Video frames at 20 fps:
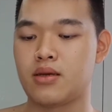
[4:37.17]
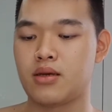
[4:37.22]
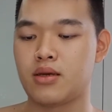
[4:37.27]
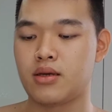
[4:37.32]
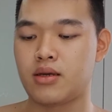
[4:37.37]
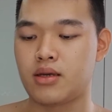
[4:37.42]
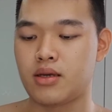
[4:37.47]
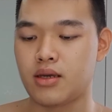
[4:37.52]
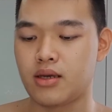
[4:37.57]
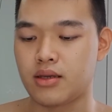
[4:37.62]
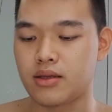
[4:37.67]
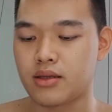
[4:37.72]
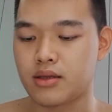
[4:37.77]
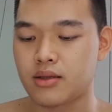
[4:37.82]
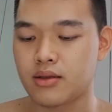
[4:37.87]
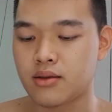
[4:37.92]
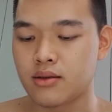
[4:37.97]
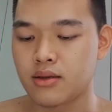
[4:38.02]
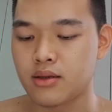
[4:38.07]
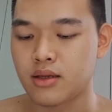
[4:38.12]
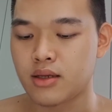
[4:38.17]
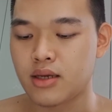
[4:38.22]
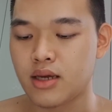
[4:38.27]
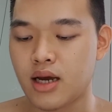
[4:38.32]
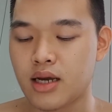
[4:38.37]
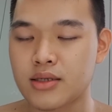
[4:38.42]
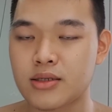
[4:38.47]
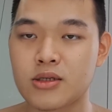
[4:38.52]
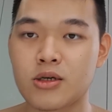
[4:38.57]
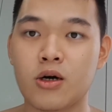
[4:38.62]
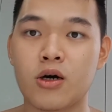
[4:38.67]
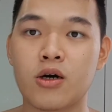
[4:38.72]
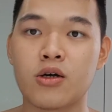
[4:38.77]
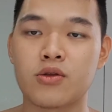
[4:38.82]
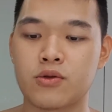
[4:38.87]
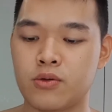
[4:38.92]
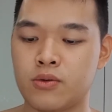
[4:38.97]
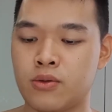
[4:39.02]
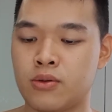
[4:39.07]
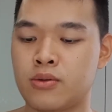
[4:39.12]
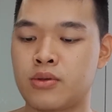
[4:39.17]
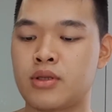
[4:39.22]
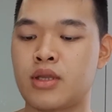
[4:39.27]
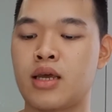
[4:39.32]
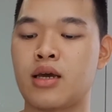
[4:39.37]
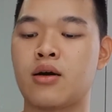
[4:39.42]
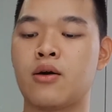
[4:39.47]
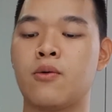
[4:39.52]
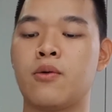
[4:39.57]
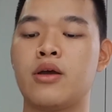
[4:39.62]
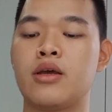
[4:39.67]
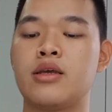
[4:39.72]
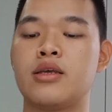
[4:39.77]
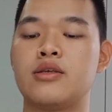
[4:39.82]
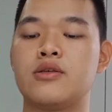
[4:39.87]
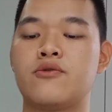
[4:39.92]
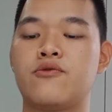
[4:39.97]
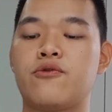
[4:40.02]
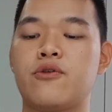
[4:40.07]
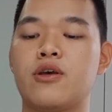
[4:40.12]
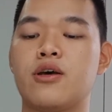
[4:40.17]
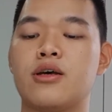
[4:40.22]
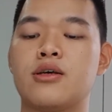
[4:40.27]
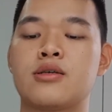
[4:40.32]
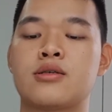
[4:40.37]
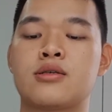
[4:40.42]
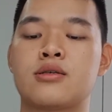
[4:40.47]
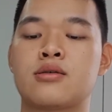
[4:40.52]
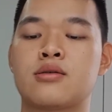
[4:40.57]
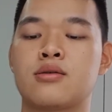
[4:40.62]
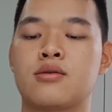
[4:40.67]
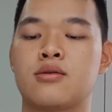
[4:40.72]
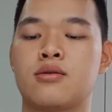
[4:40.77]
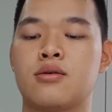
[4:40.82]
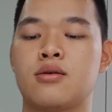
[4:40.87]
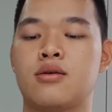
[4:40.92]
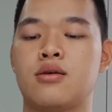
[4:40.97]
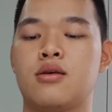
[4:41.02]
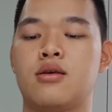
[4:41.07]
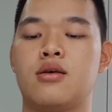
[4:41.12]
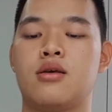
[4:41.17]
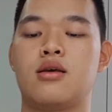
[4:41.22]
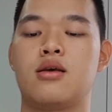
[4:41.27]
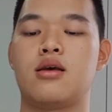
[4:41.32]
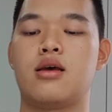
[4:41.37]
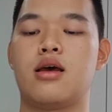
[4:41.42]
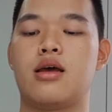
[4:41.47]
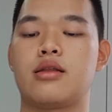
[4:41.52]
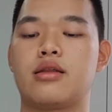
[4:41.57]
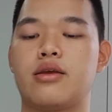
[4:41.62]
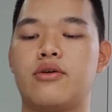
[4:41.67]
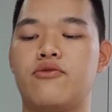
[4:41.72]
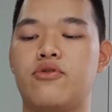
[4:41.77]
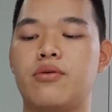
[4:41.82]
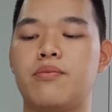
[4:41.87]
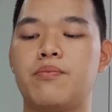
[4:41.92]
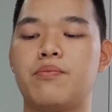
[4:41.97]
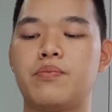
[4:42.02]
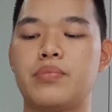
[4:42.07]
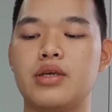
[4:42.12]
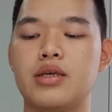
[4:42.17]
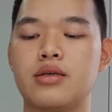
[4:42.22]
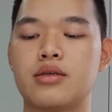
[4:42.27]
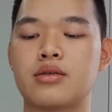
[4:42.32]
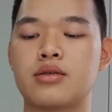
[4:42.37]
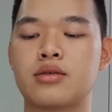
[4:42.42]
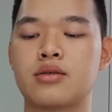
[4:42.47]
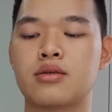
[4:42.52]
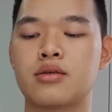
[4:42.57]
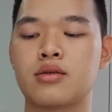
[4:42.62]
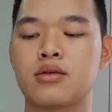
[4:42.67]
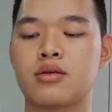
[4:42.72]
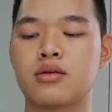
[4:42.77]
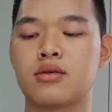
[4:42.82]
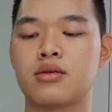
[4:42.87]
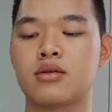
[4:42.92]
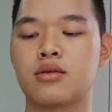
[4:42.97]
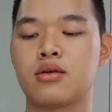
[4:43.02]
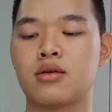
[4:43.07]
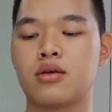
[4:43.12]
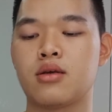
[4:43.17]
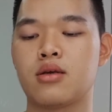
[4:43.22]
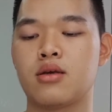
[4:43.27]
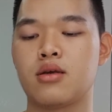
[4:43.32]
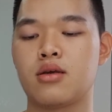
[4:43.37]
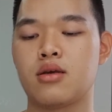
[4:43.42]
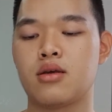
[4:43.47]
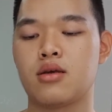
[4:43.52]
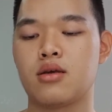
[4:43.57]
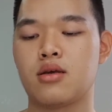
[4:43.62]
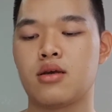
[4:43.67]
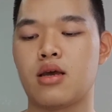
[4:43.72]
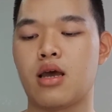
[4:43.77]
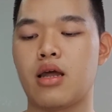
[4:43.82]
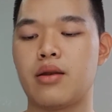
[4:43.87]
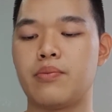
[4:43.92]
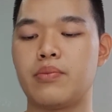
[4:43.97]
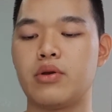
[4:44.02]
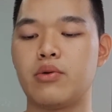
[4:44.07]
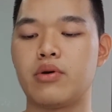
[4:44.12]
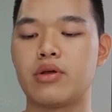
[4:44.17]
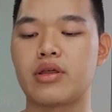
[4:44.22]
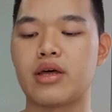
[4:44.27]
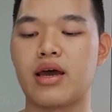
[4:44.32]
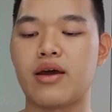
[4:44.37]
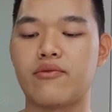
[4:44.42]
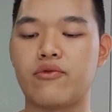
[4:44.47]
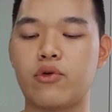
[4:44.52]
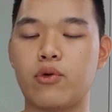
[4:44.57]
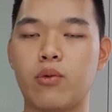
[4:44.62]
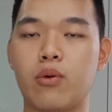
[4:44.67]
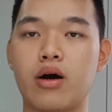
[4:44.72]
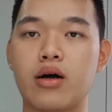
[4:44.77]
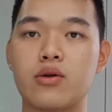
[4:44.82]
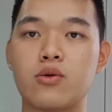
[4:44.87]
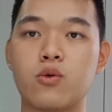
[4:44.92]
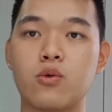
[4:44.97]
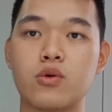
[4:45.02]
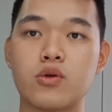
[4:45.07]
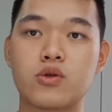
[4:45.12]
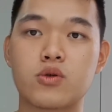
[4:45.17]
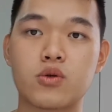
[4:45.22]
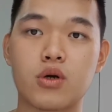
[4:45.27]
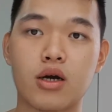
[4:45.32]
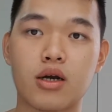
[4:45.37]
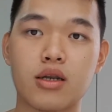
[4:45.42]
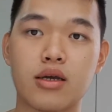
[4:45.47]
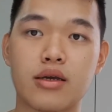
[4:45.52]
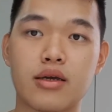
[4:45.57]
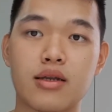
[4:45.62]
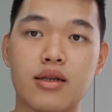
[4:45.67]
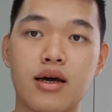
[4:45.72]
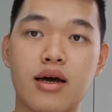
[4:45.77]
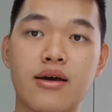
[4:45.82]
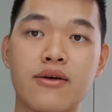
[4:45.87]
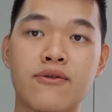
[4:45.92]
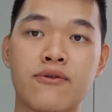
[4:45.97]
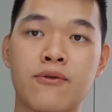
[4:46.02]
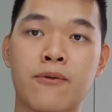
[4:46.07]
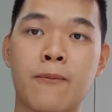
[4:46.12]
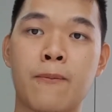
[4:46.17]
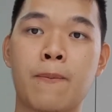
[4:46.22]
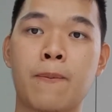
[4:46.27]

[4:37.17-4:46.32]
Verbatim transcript: He, he asked God to take away his fears and give him peace and be with everyone who is struggling in life.